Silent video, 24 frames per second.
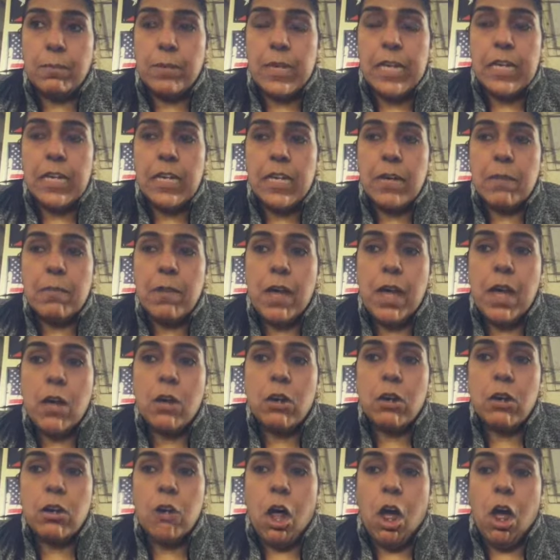big
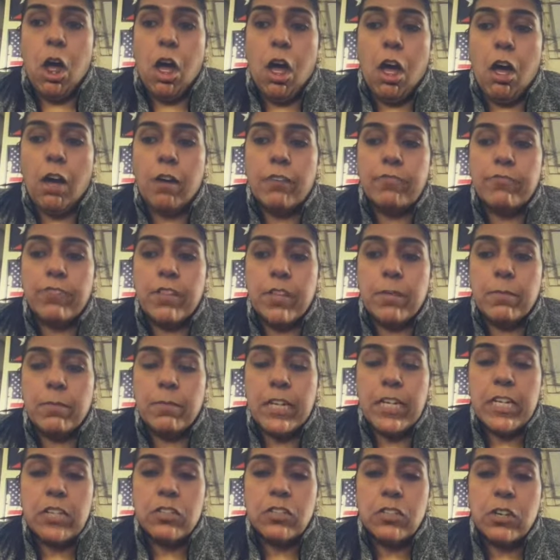amount of the
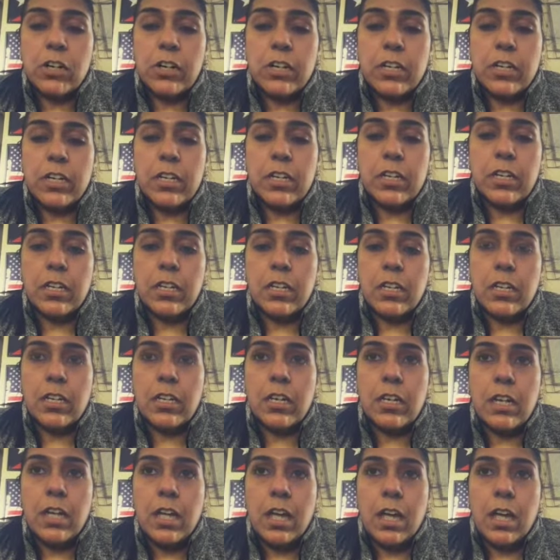military